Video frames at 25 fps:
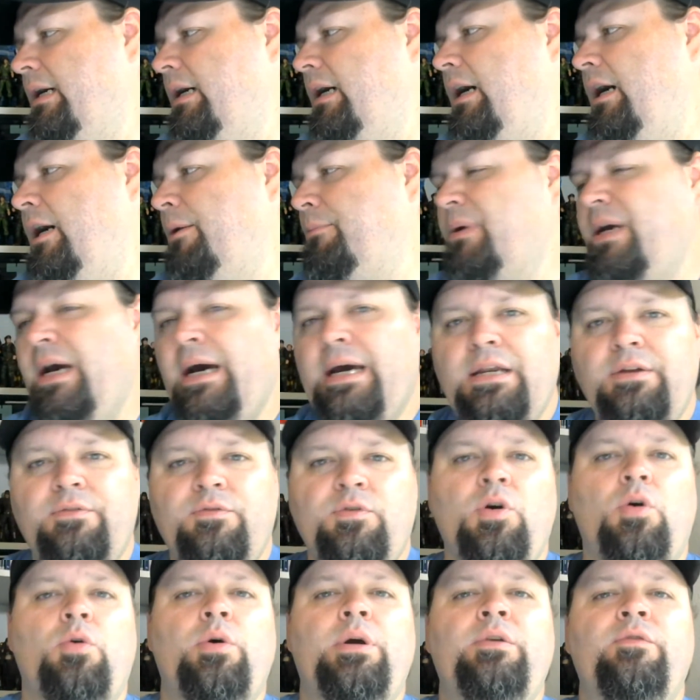Kind of
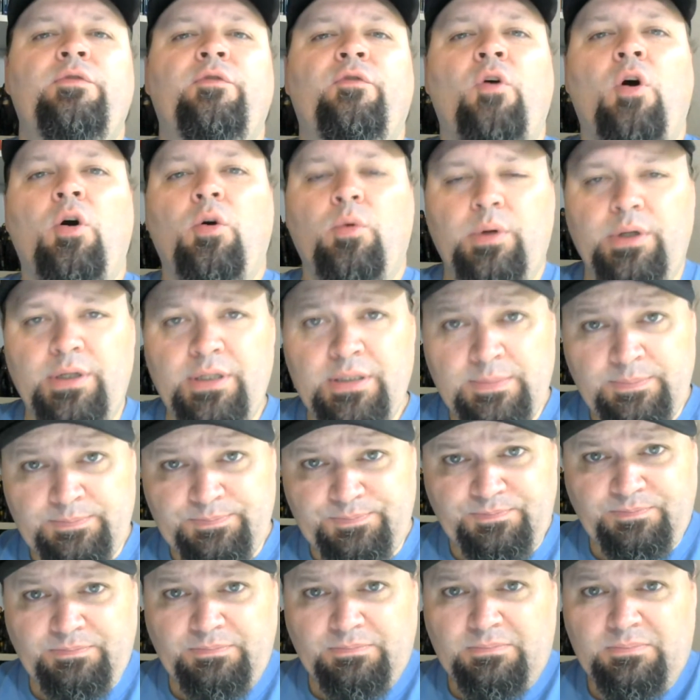going forward,
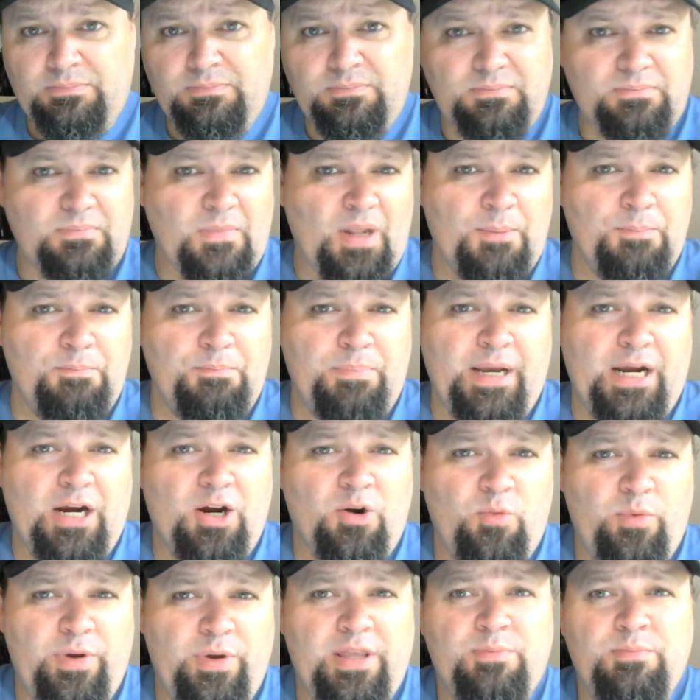
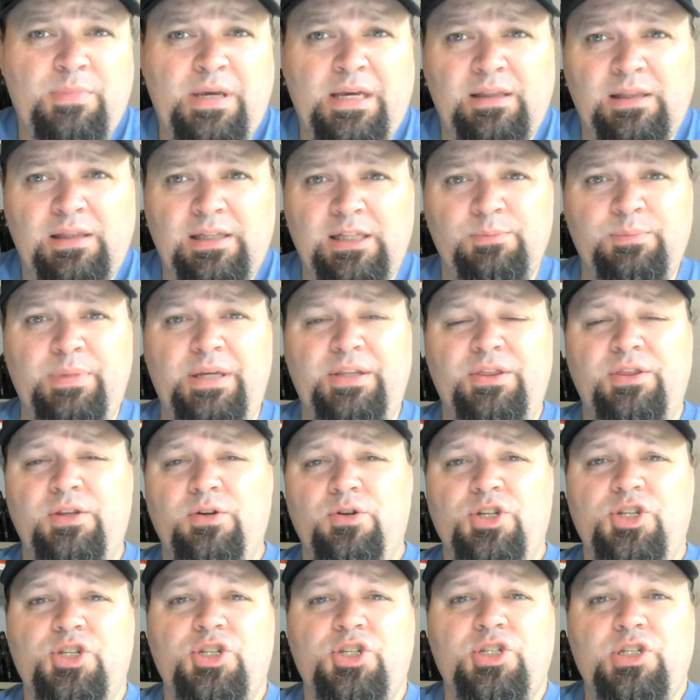bear with me a little bit.
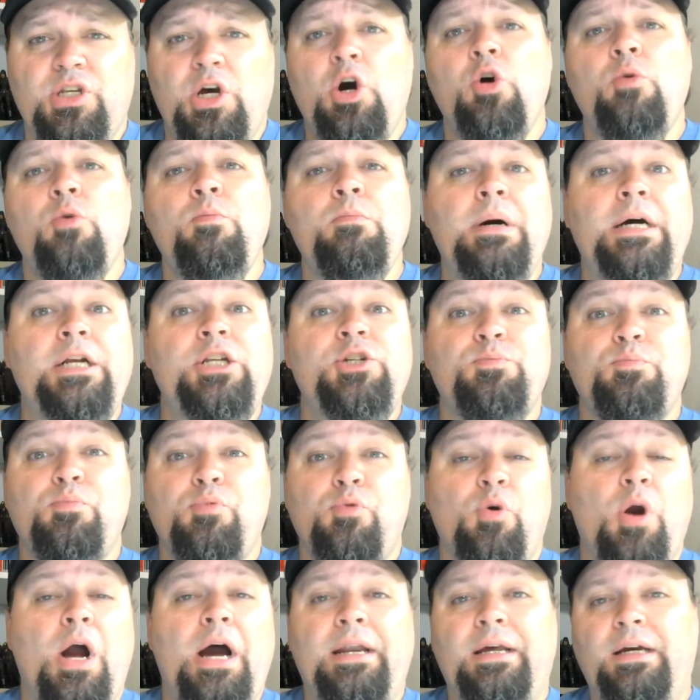There's so much
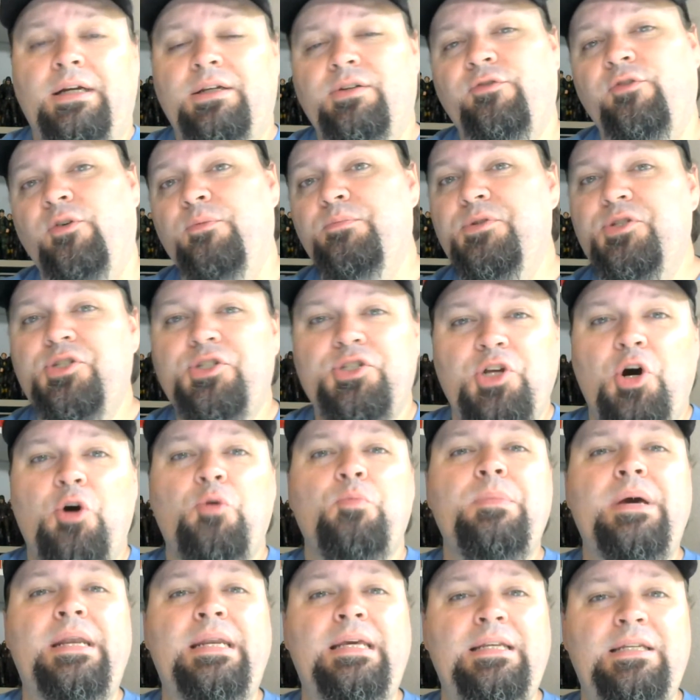product from so
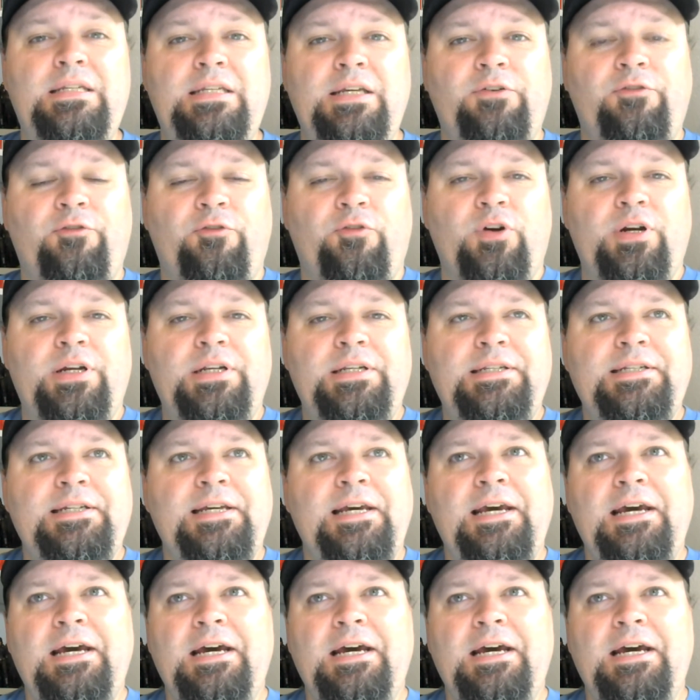many different